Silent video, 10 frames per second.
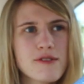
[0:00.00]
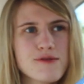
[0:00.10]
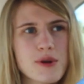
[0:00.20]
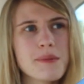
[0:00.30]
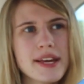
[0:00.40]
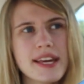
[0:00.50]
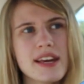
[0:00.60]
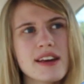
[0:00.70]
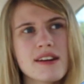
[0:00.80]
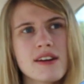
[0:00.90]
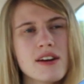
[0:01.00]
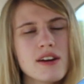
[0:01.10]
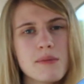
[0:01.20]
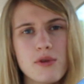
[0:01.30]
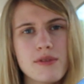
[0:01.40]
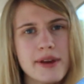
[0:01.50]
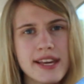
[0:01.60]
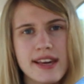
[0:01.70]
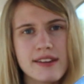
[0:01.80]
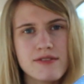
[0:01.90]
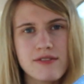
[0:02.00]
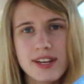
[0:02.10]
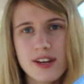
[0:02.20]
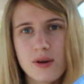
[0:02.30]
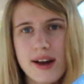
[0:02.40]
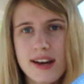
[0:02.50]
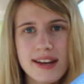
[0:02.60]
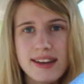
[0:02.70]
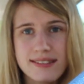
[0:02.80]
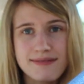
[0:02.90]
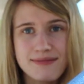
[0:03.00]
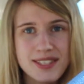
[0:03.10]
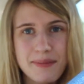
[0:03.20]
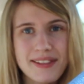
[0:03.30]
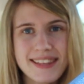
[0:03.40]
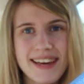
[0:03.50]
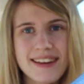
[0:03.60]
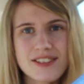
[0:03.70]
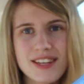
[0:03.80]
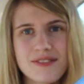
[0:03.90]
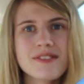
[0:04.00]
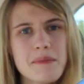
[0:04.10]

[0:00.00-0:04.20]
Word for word: filmmaking, movie making, video editing, something like that in general.